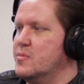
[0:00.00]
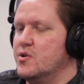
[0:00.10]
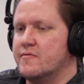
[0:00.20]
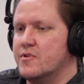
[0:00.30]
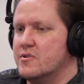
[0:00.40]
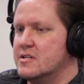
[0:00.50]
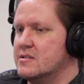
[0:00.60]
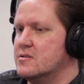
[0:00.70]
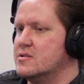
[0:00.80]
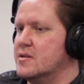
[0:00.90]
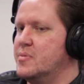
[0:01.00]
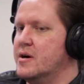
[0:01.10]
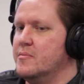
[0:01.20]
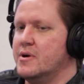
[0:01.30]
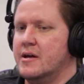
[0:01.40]
both flow sensors. The
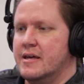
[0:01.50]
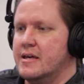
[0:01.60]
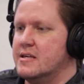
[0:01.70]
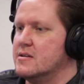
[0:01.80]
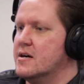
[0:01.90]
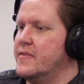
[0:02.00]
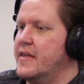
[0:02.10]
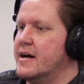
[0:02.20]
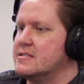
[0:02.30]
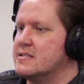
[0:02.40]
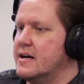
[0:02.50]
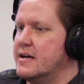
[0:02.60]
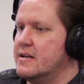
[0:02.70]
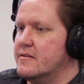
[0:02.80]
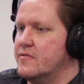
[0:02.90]
pump is on that
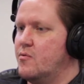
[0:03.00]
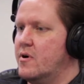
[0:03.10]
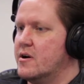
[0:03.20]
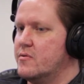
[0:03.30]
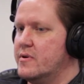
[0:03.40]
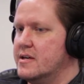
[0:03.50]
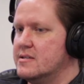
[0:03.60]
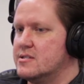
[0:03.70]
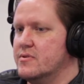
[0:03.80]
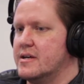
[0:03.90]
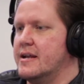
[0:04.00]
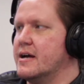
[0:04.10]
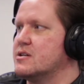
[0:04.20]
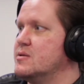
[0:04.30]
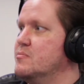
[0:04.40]
side of the waterways, so it can
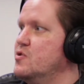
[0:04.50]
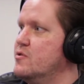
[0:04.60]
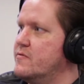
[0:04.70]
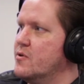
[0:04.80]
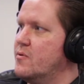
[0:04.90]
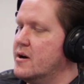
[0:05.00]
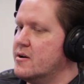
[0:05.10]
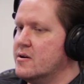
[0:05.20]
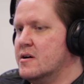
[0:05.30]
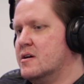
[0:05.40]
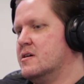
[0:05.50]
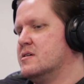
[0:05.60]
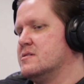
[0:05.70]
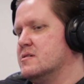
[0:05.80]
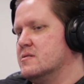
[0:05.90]
actually move the water.
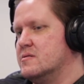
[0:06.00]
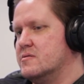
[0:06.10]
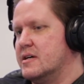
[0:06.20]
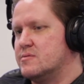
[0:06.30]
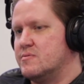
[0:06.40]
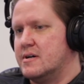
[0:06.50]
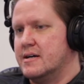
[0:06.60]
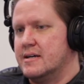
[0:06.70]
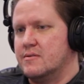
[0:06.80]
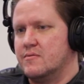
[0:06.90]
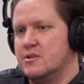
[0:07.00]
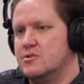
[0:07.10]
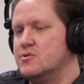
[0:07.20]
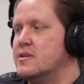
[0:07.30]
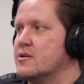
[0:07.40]
So that's why when you
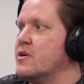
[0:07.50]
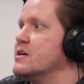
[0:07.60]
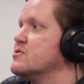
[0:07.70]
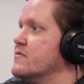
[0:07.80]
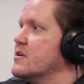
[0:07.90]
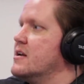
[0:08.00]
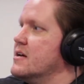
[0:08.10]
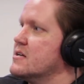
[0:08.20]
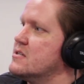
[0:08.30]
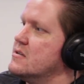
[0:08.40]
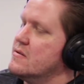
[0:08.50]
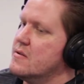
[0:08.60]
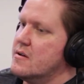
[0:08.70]
do the crossover connection,